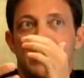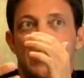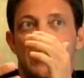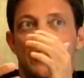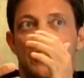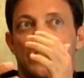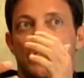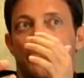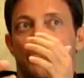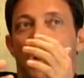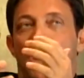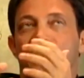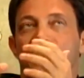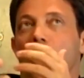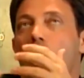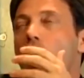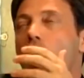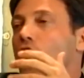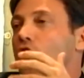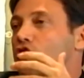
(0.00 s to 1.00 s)
He survived
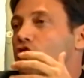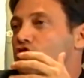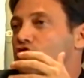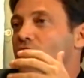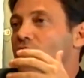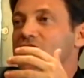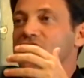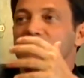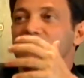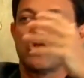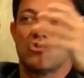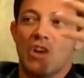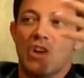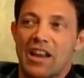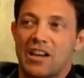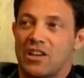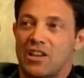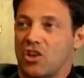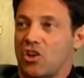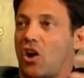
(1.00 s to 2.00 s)
hunger strikes and
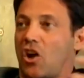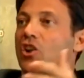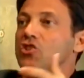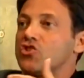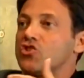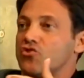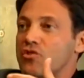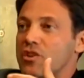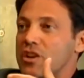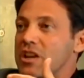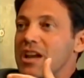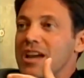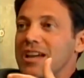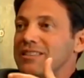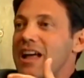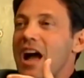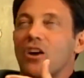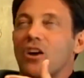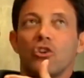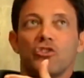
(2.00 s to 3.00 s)
united a country,
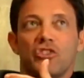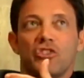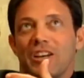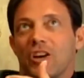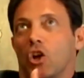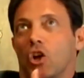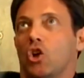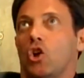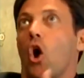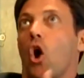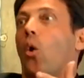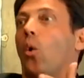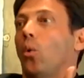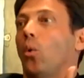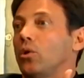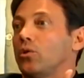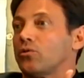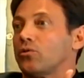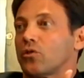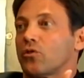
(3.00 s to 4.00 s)
not because he had a
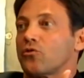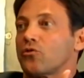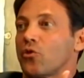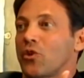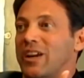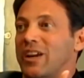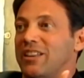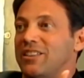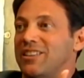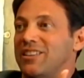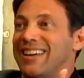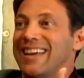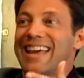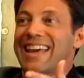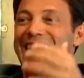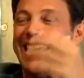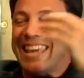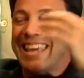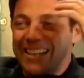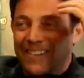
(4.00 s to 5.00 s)
goal for a free India.
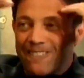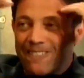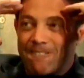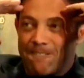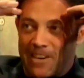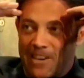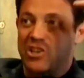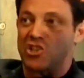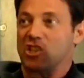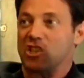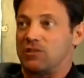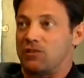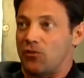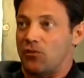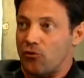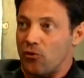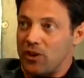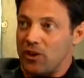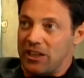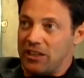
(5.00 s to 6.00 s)
He had a vision of a
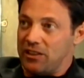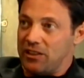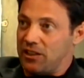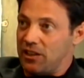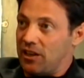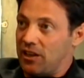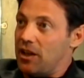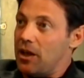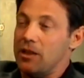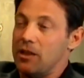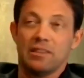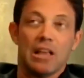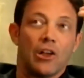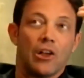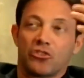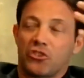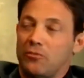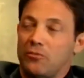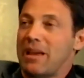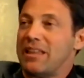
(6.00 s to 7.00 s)
free India.
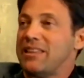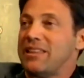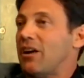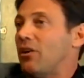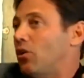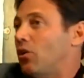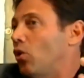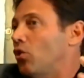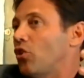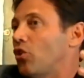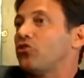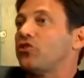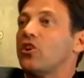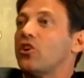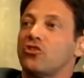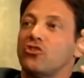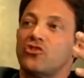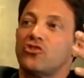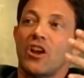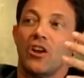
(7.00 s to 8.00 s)
Nelson Mandela, all those
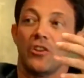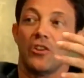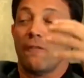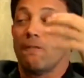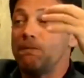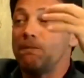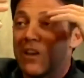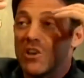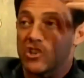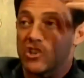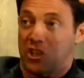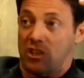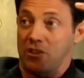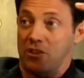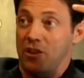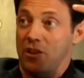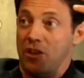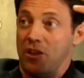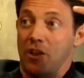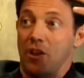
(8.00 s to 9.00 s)
years in jail, a vision.
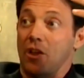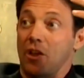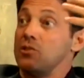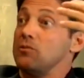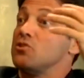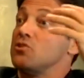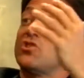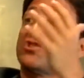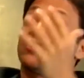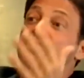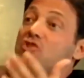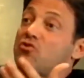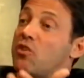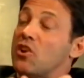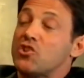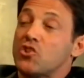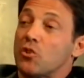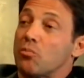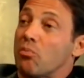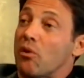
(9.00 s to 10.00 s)
Yeah.
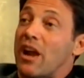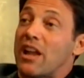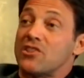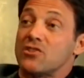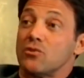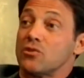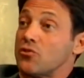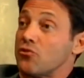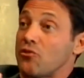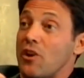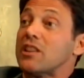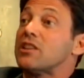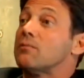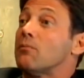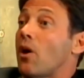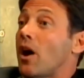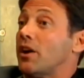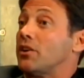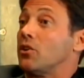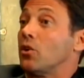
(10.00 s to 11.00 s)
Richard Branson, who's a friend of
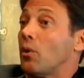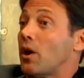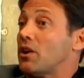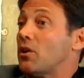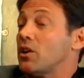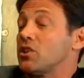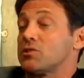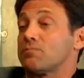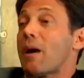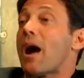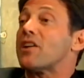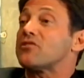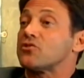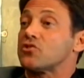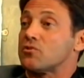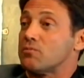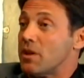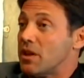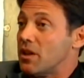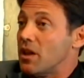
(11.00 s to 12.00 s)
mine, who I know he
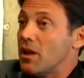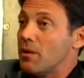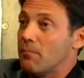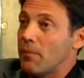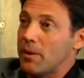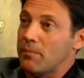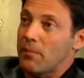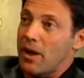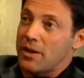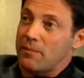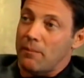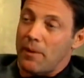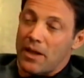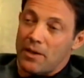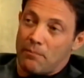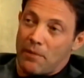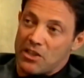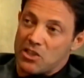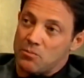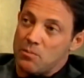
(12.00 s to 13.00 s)
sponsors me, my, my, my,
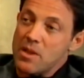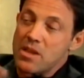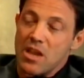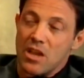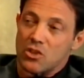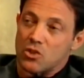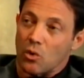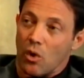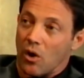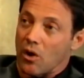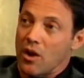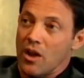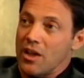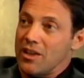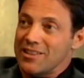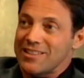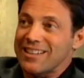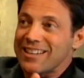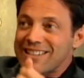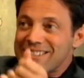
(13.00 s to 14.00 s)
my speaking tour.
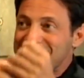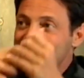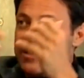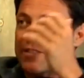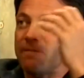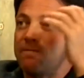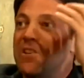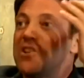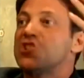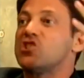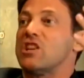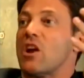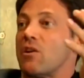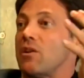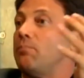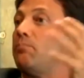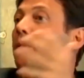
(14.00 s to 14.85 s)
He's like, he's like a visionary.